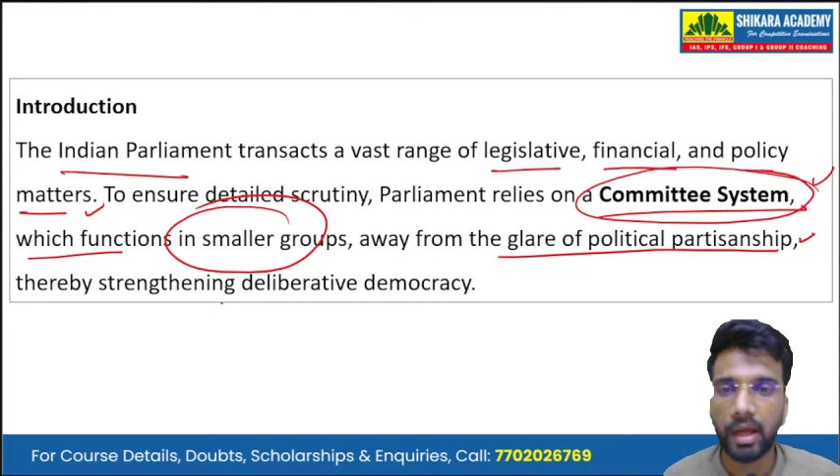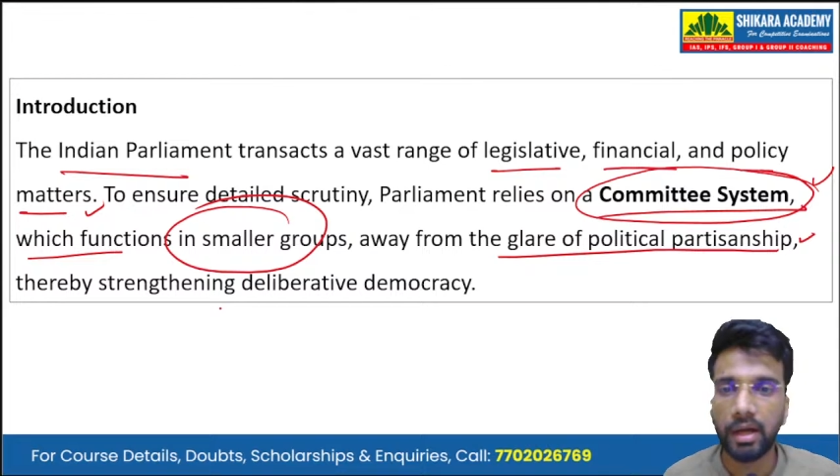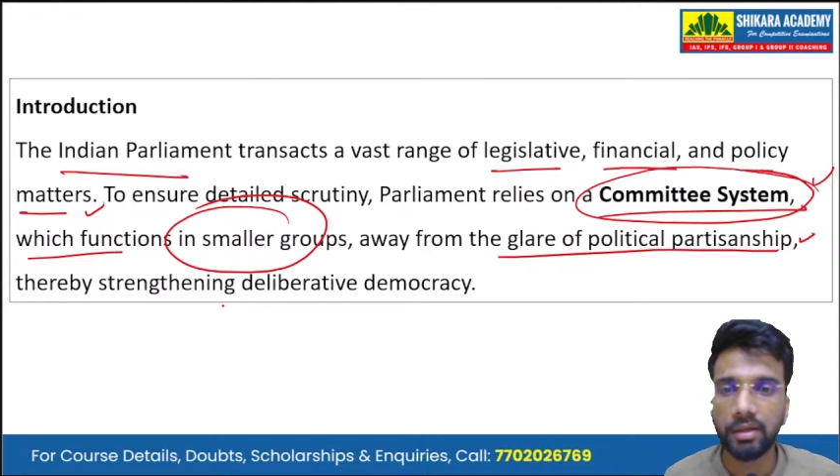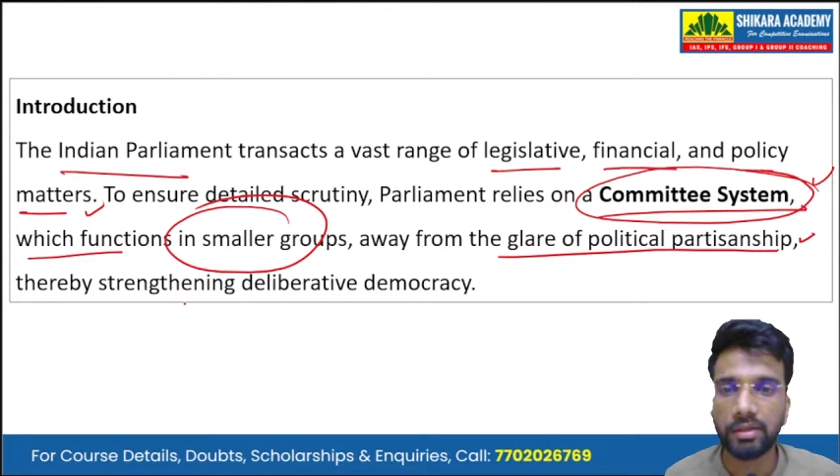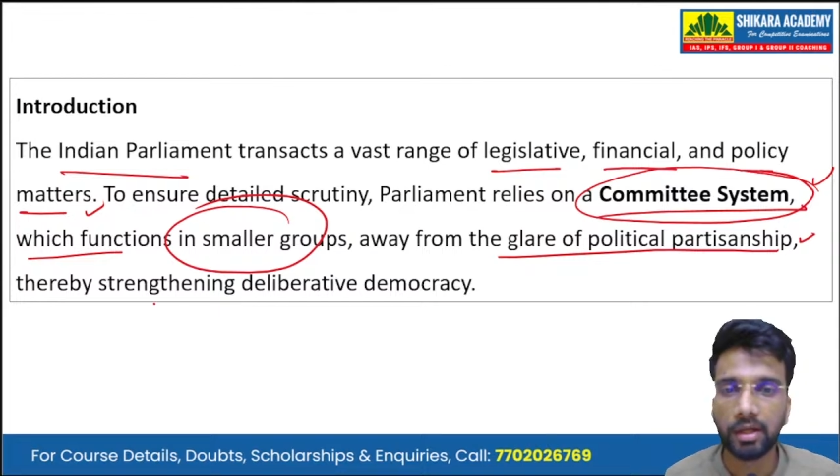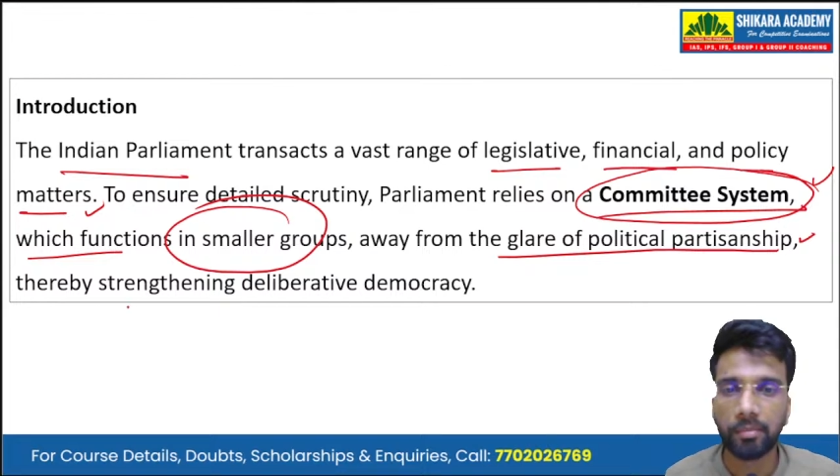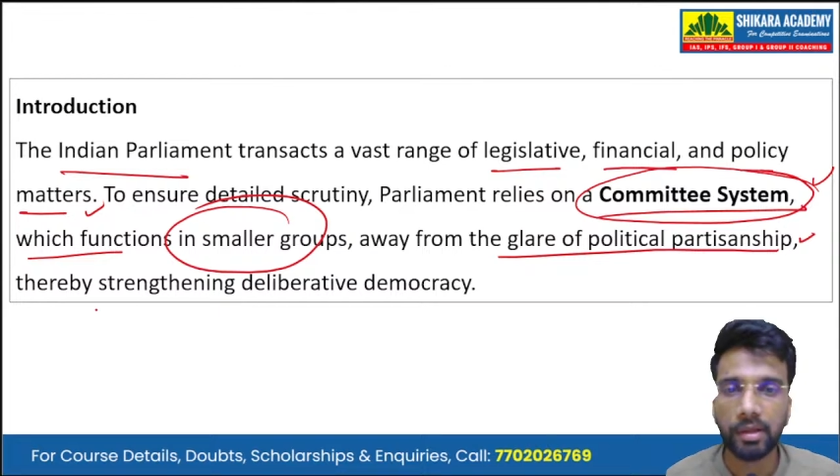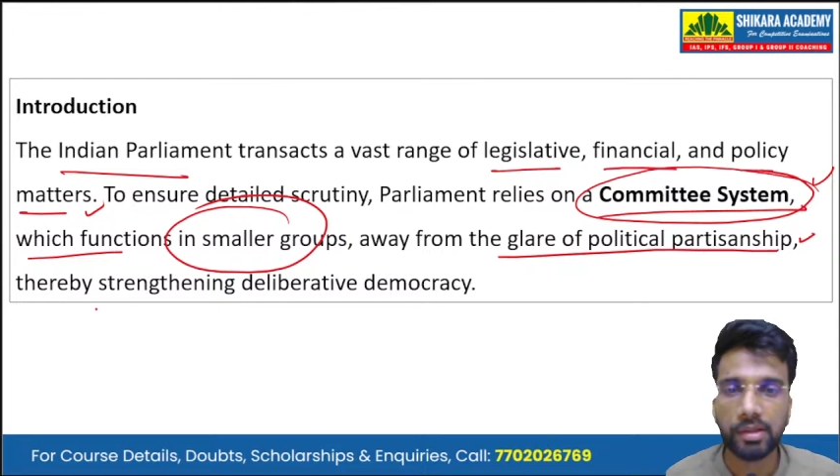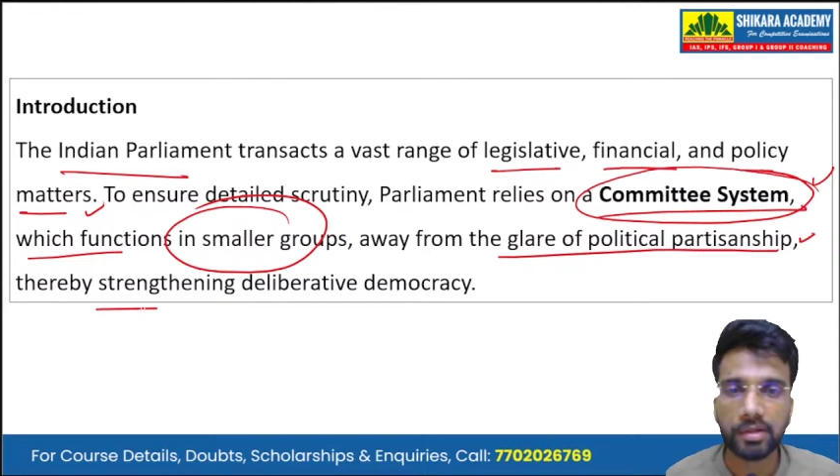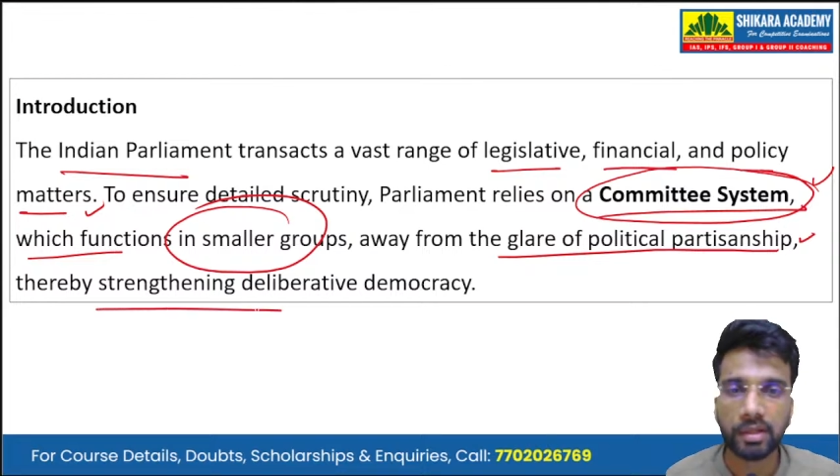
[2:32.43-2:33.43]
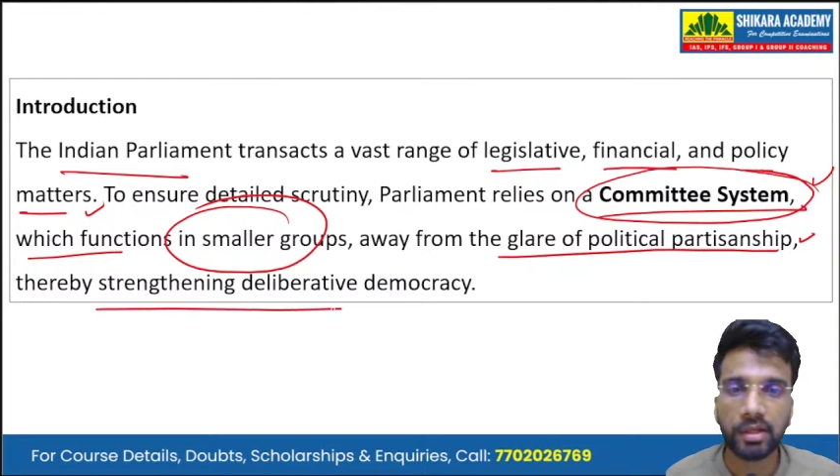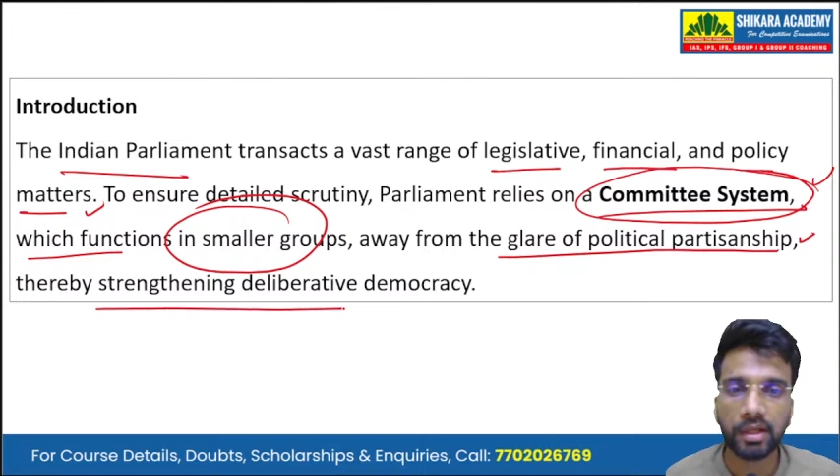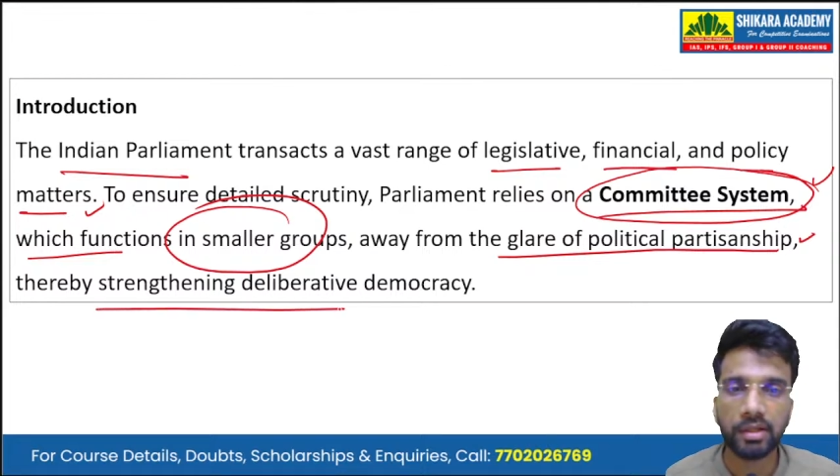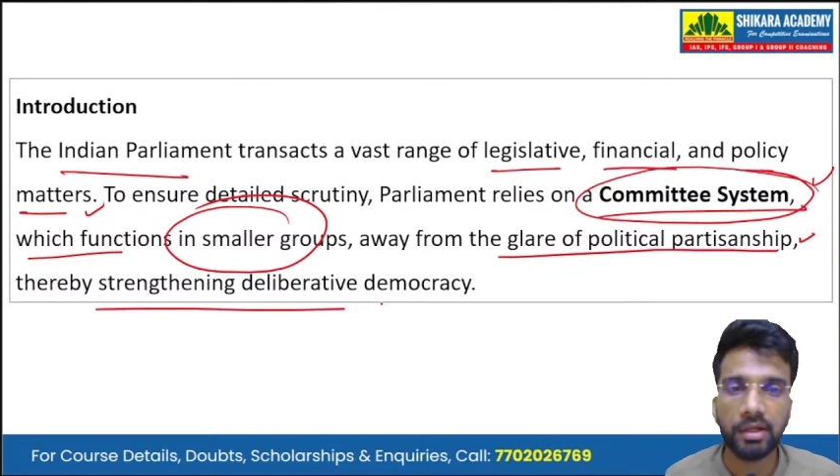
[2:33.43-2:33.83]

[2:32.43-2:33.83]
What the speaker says: and thereby strengthening